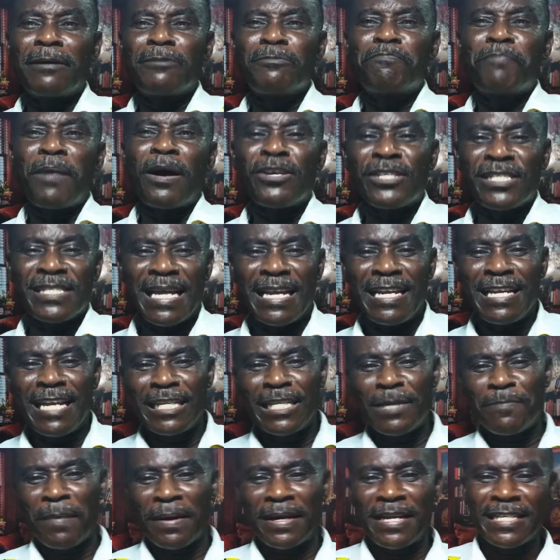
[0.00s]
pound sterling and
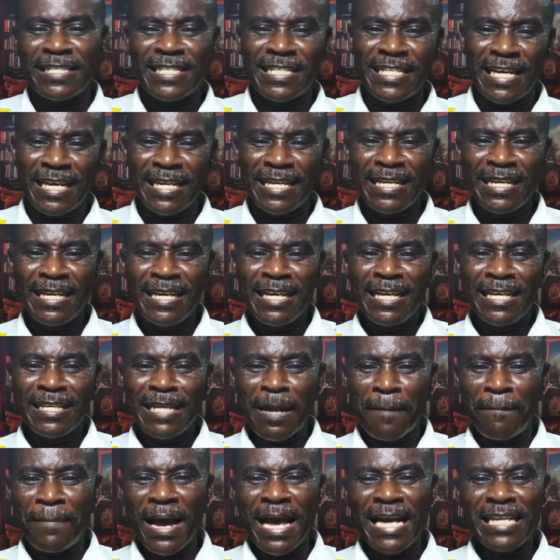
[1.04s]
Japanese yen,
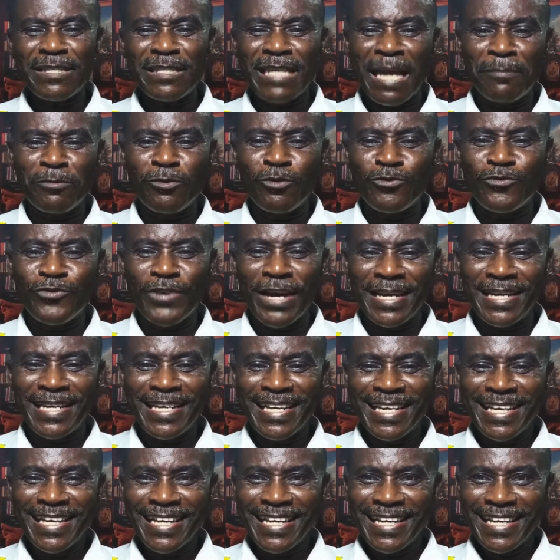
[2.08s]
the best time to trade
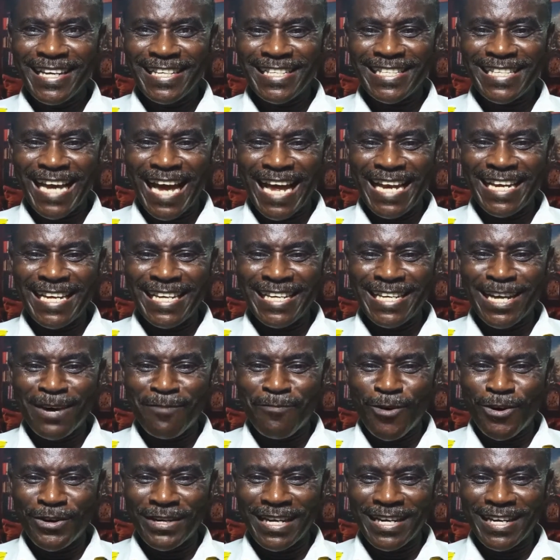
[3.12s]
is early in the
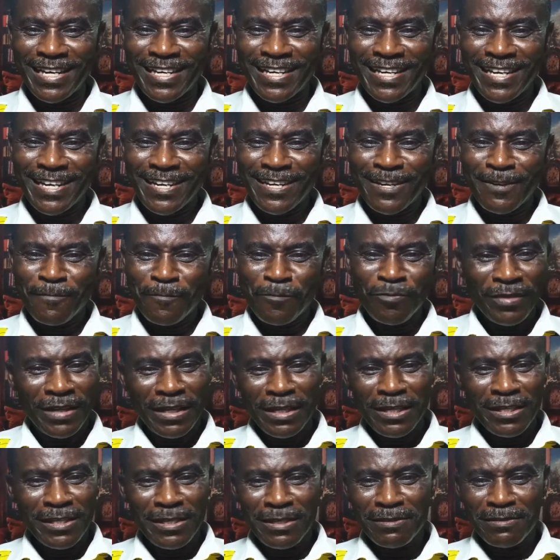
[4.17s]
morning,
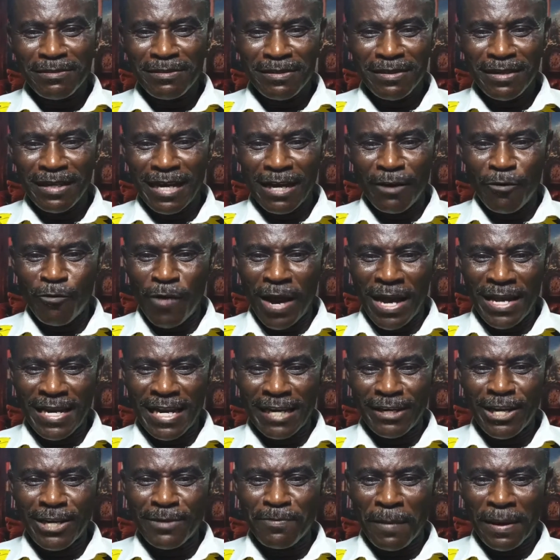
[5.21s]
when
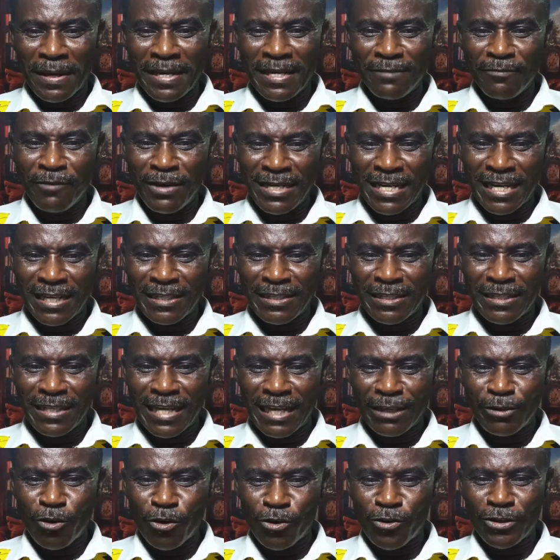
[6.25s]

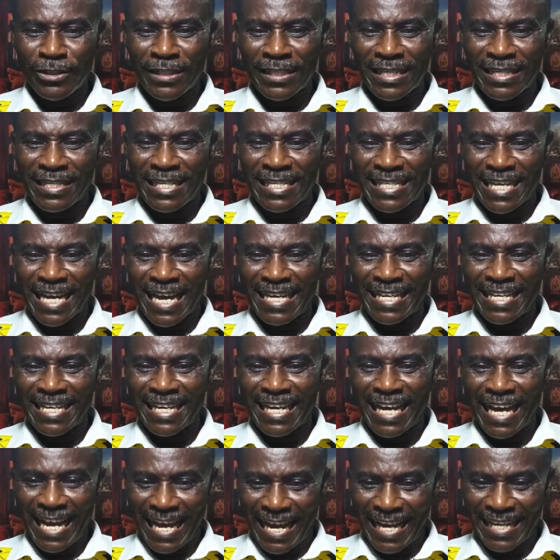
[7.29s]
the Tokyo session is
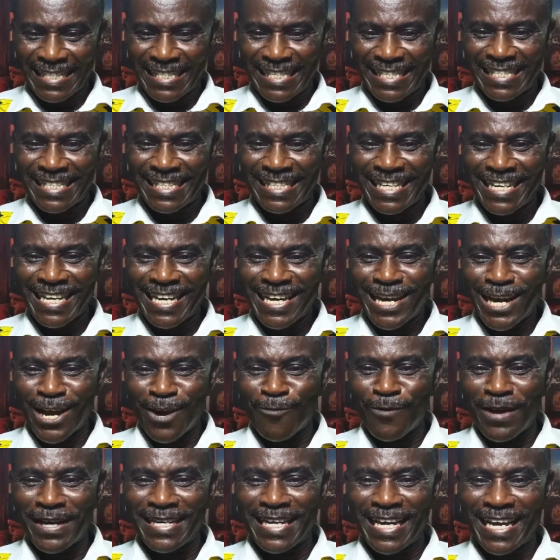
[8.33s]
ending,
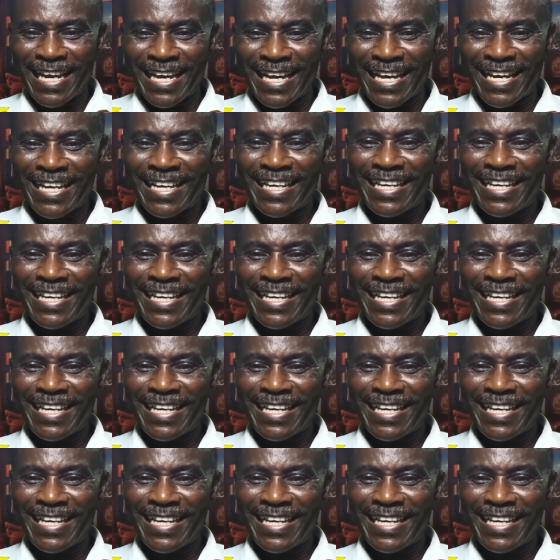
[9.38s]
and when the